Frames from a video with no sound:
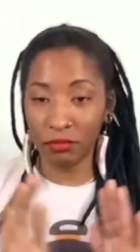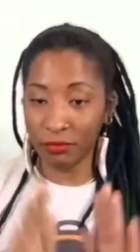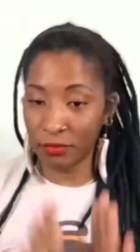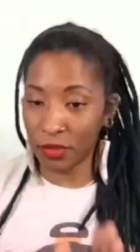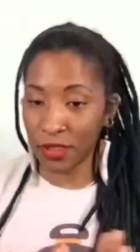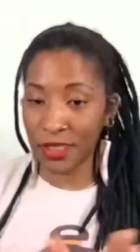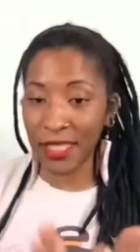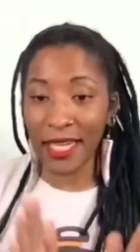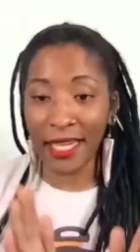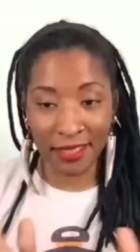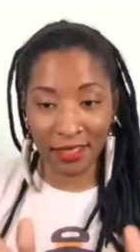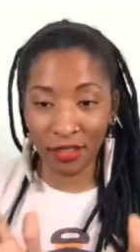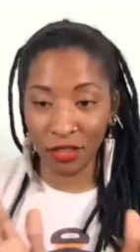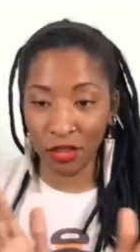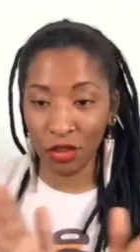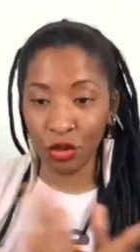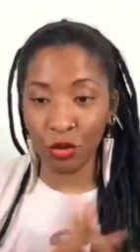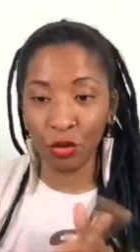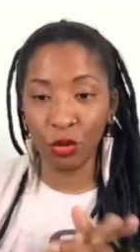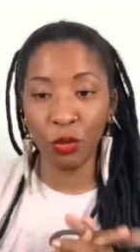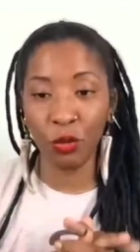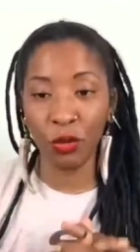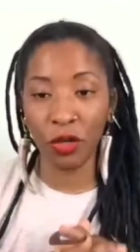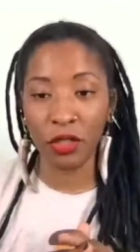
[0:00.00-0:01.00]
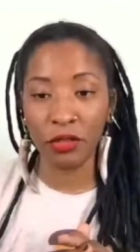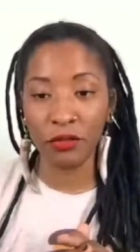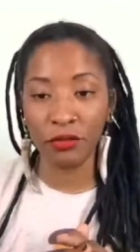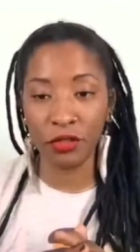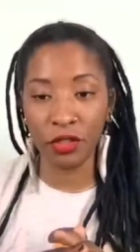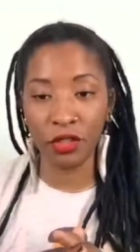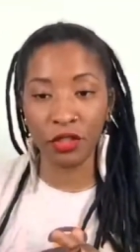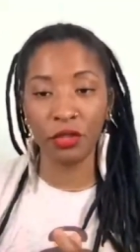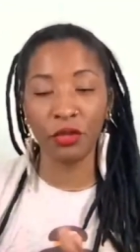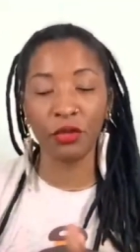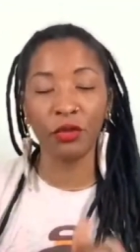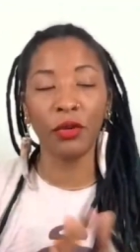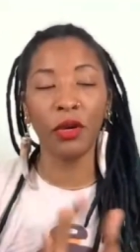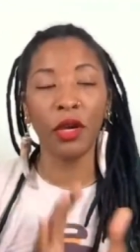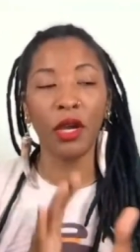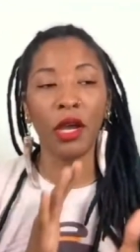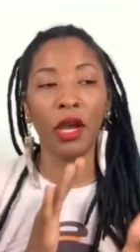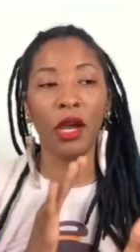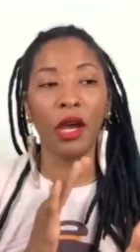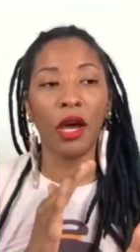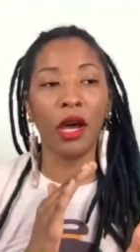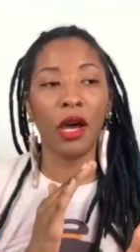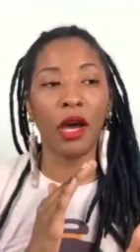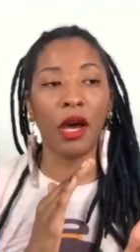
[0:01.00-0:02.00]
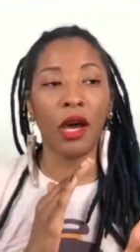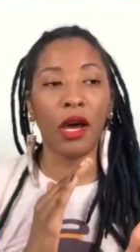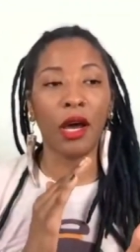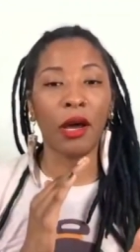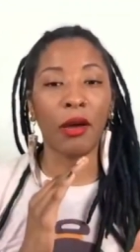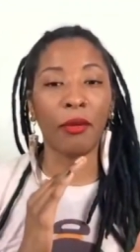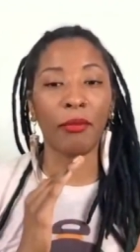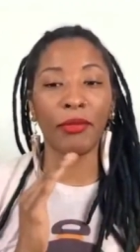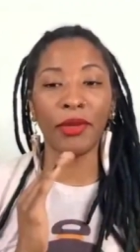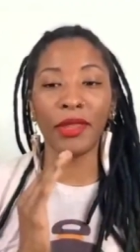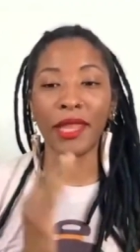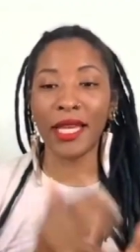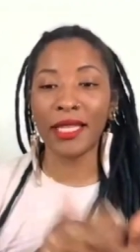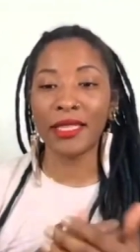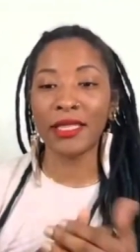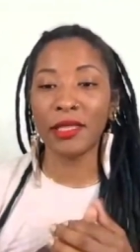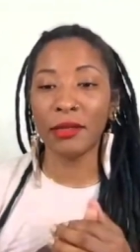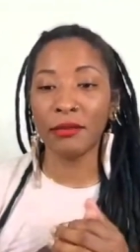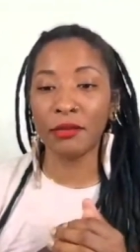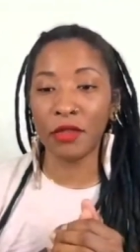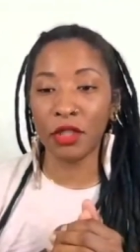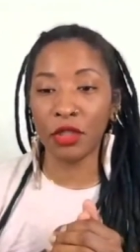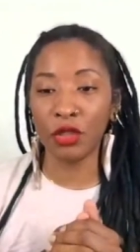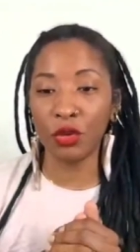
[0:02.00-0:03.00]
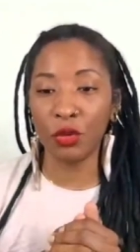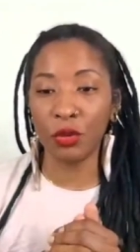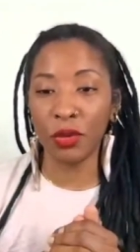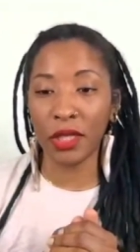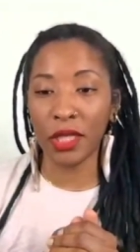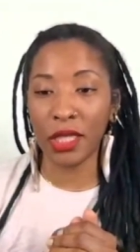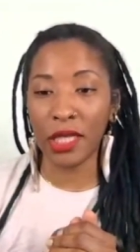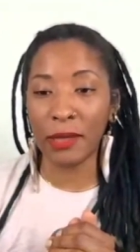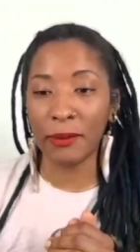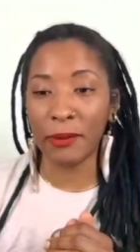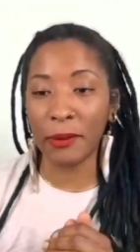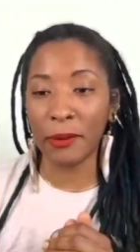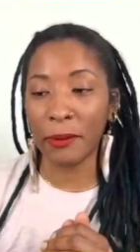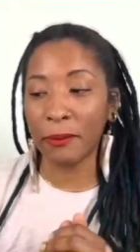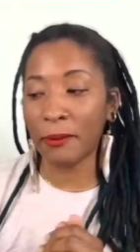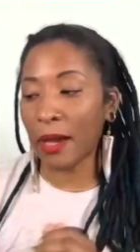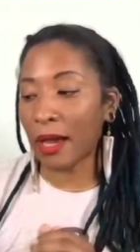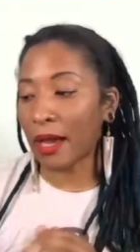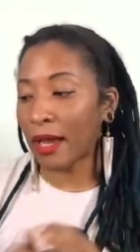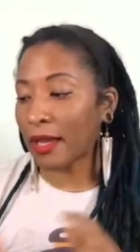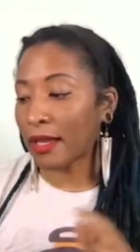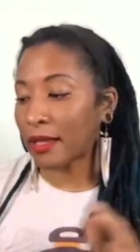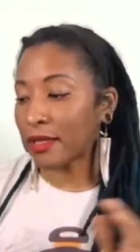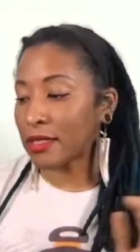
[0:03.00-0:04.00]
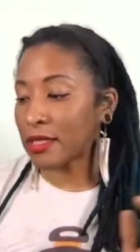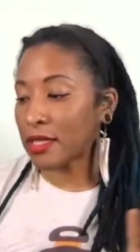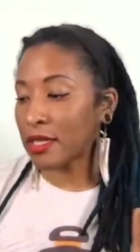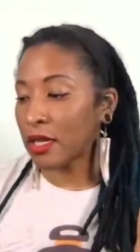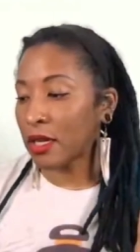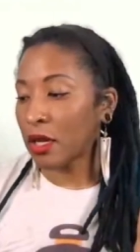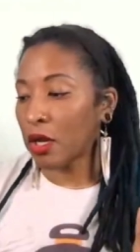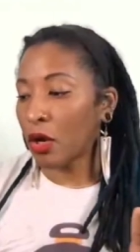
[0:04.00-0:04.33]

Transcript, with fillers: yes, do what works for you. Um, but that's something you want to keep in mind.